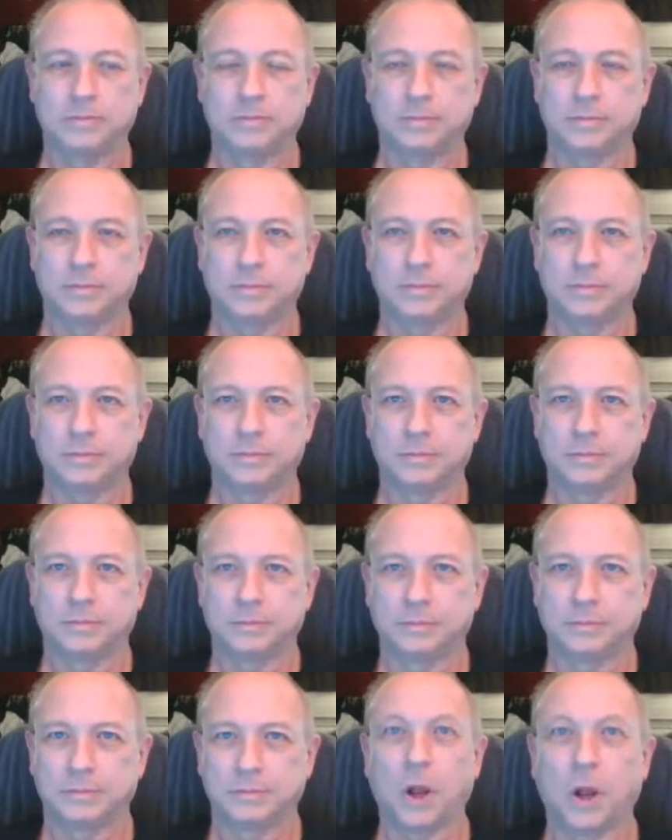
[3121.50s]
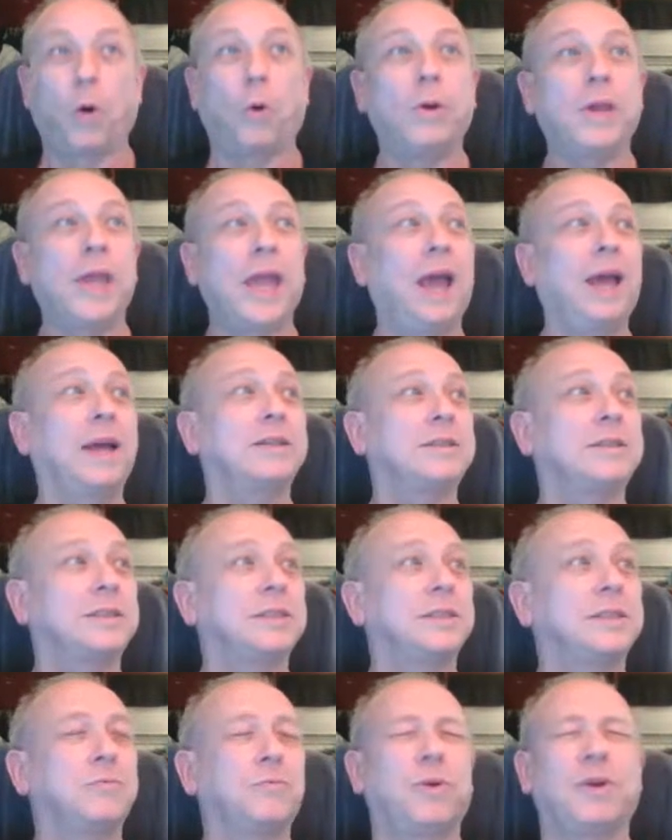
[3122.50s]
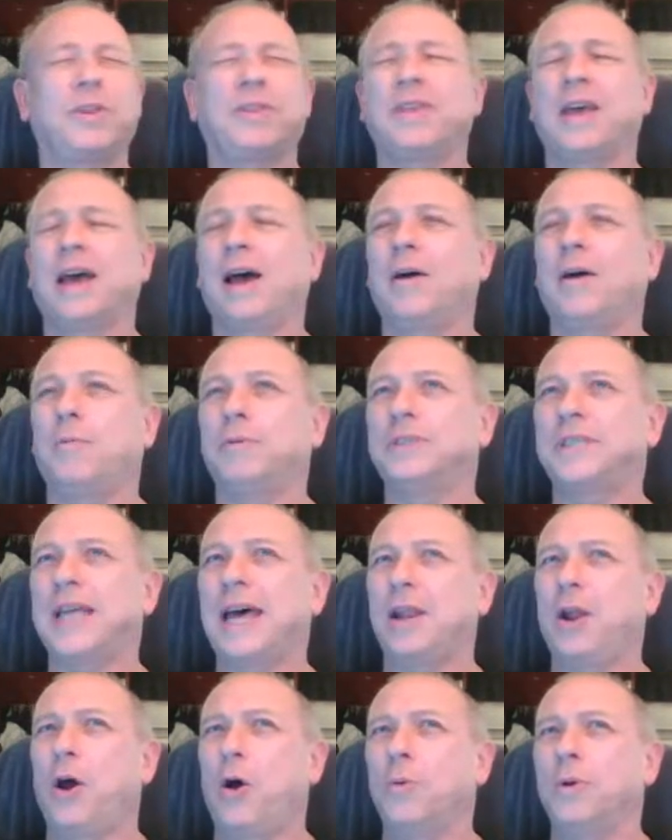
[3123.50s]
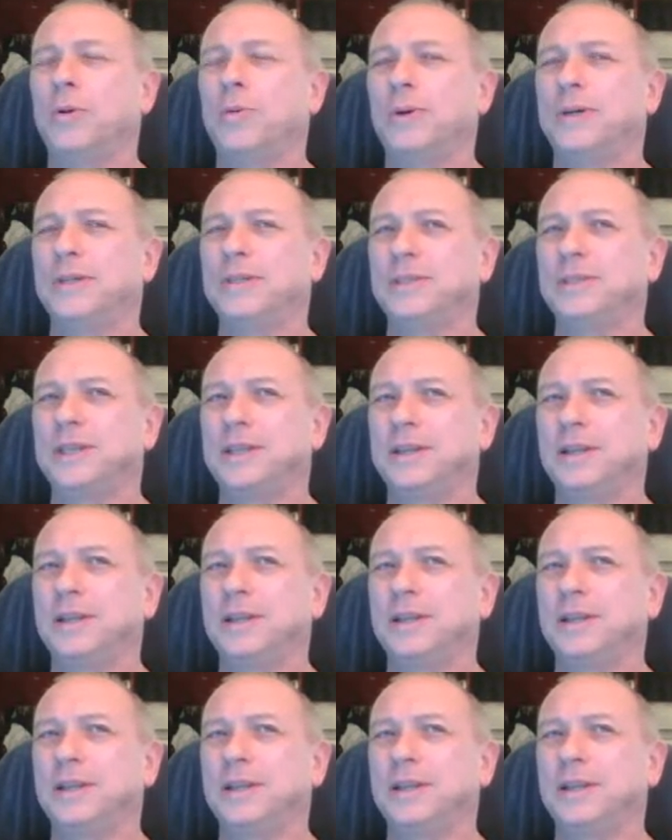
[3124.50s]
Oh yes, with was that Owen Wilson?